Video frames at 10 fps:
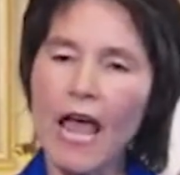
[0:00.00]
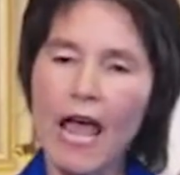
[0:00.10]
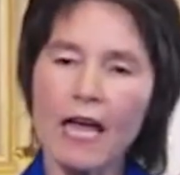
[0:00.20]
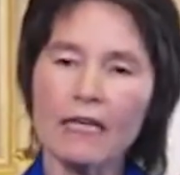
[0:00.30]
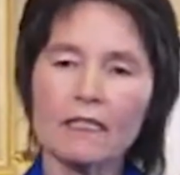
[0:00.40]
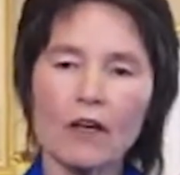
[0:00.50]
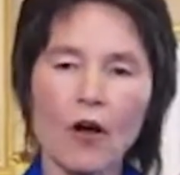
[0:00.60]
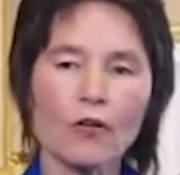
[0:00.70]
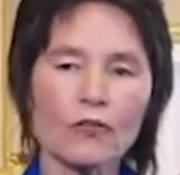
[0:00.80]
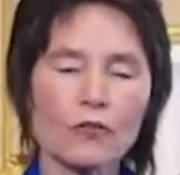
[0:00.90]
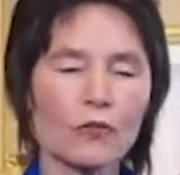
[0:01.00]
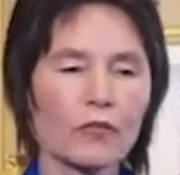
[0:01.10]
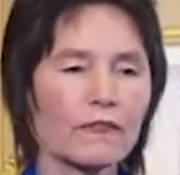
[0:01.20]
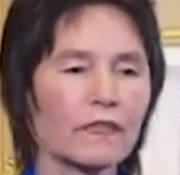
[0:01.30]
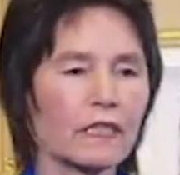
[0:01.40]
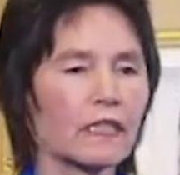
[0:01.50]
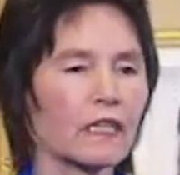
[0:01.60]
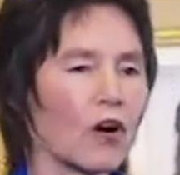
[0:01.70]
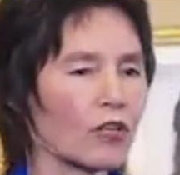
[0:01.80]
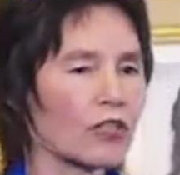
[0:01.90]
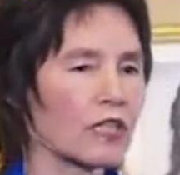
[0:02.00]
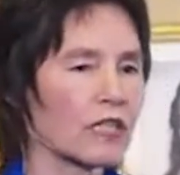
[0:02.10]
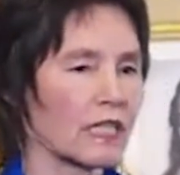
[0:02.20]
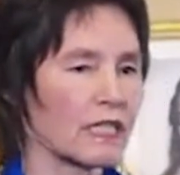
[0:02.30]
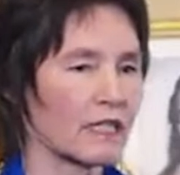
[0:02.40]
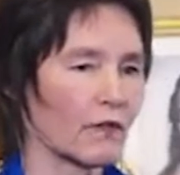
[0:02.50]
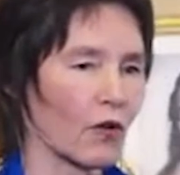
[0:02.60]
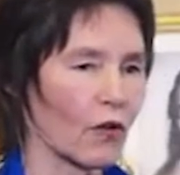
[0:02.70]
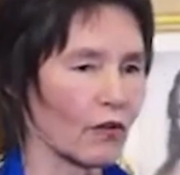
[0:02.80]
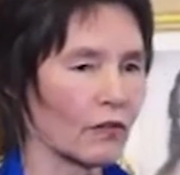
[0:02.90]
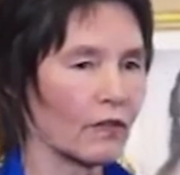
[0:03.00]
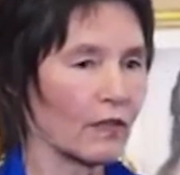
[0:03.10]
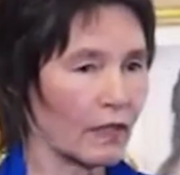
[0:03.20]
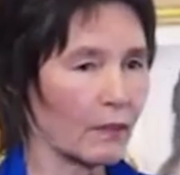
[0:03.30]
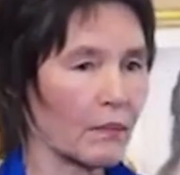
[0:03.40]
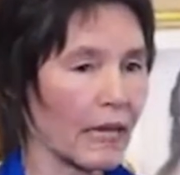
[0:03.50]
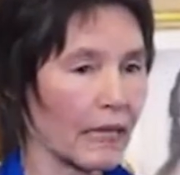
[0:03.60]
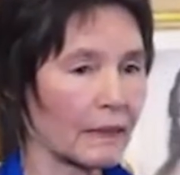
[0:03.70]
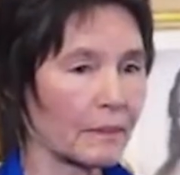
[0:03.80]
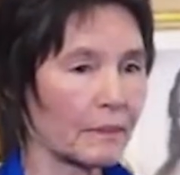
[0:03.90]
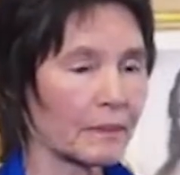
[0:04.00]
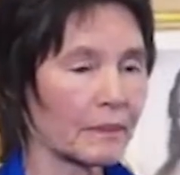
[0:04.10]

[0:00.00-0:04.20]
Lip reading: and also lifting the consciousness of all men